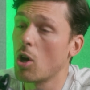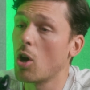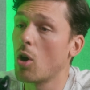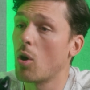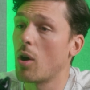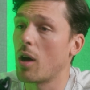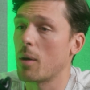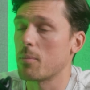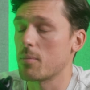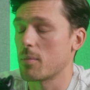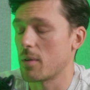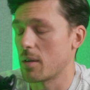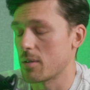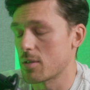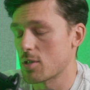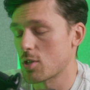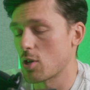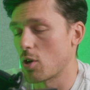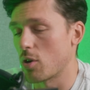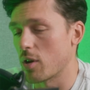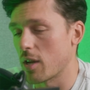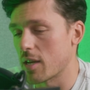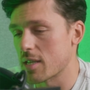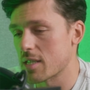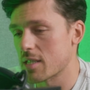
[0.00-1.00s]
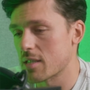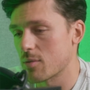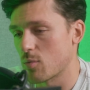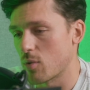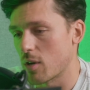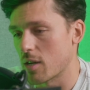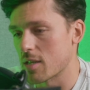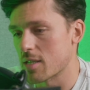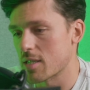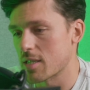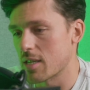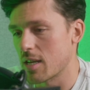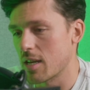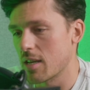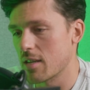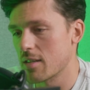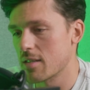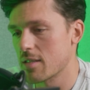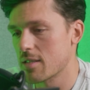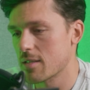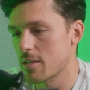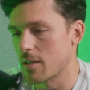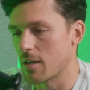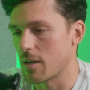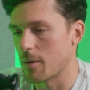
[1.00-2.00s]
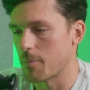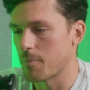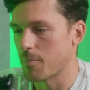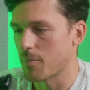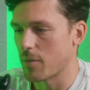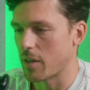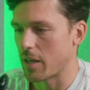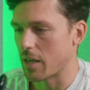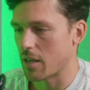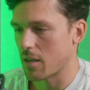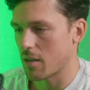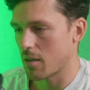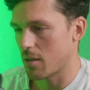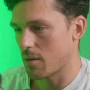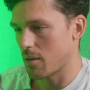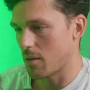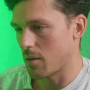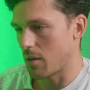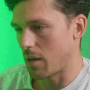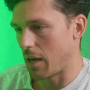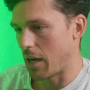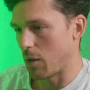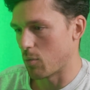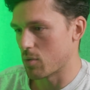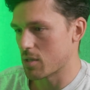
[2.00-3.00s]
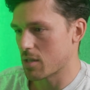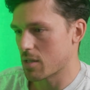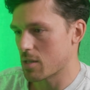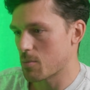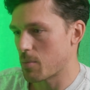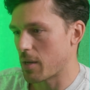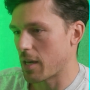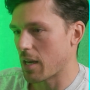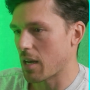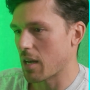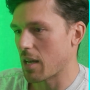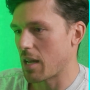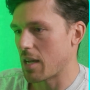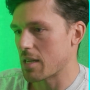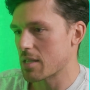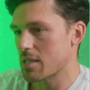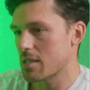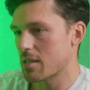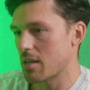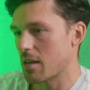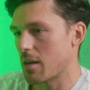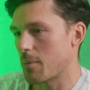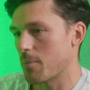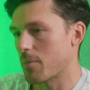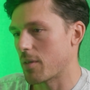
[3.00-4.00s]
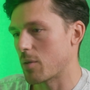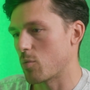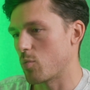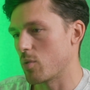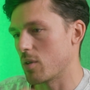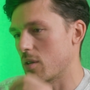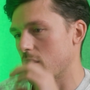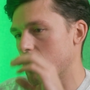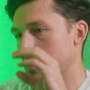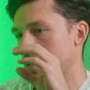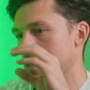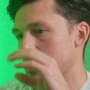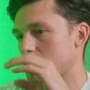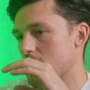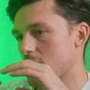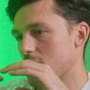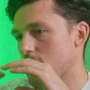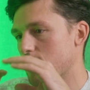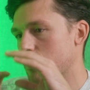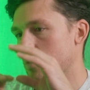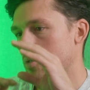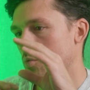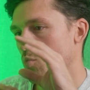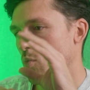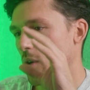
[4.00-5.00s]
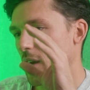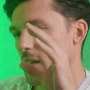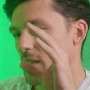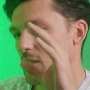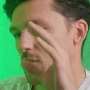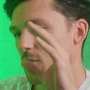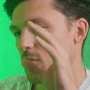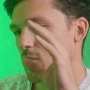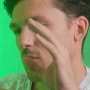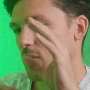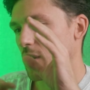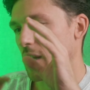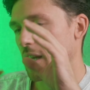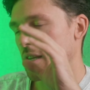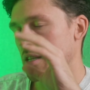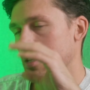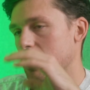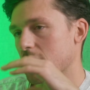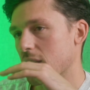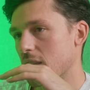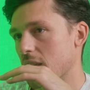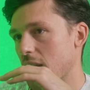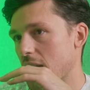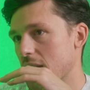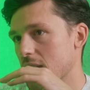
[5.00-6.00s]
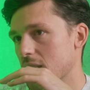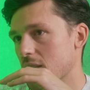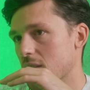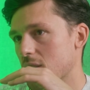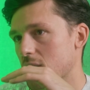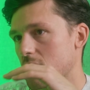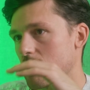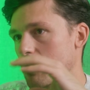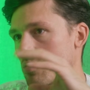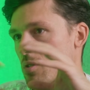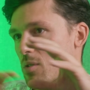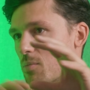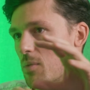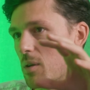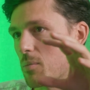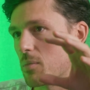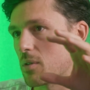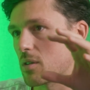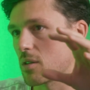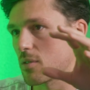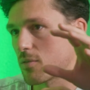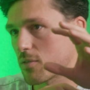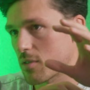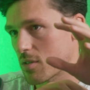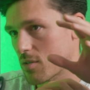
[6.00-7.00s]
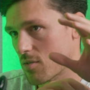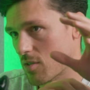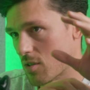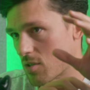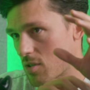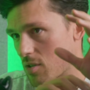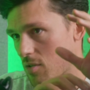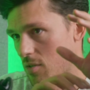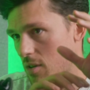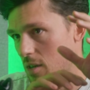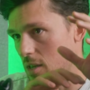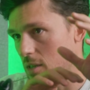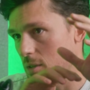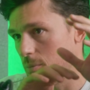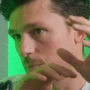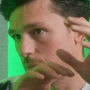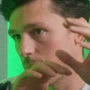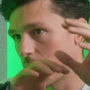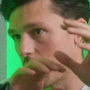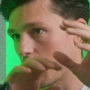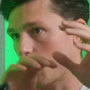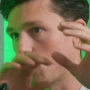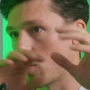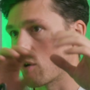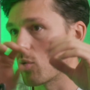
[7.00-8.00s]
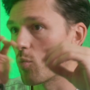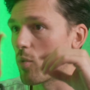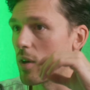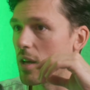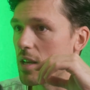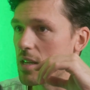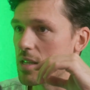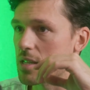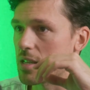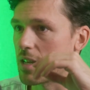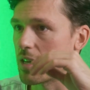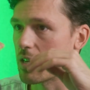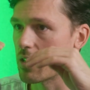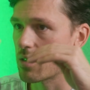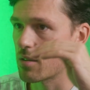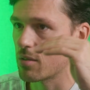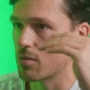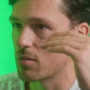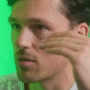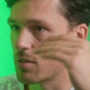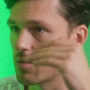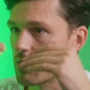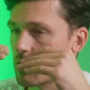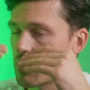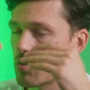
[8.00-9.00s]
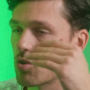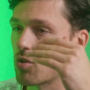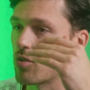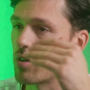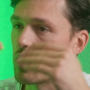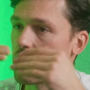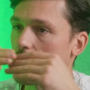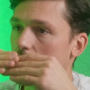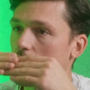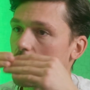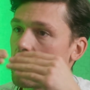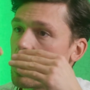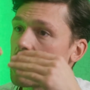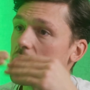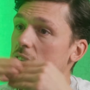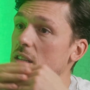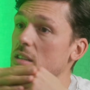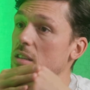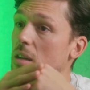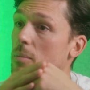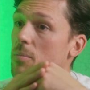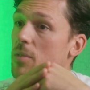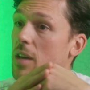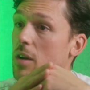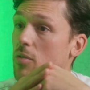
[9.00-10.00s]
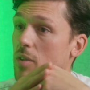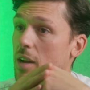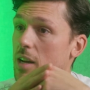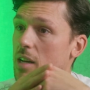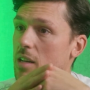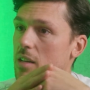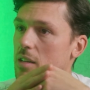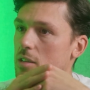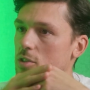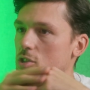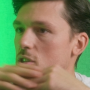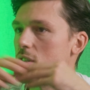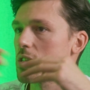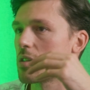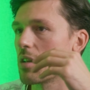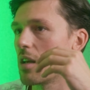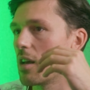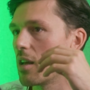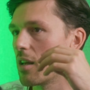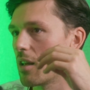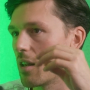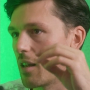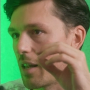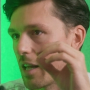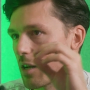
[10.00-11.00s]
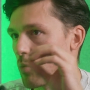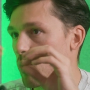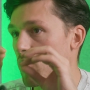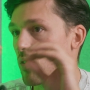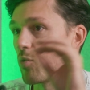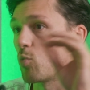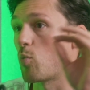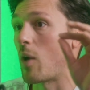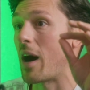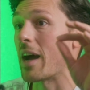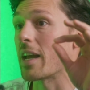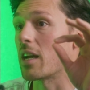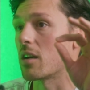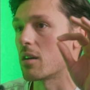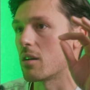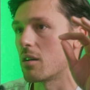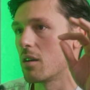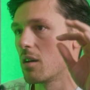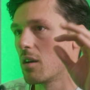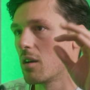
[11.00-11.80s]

No, I'm sorry. What I said is, like I was explaining last time, that there's different ways of connecting the assets to the smart meter infrastructure, right? And one way is like connecting them directly, just like with a wire.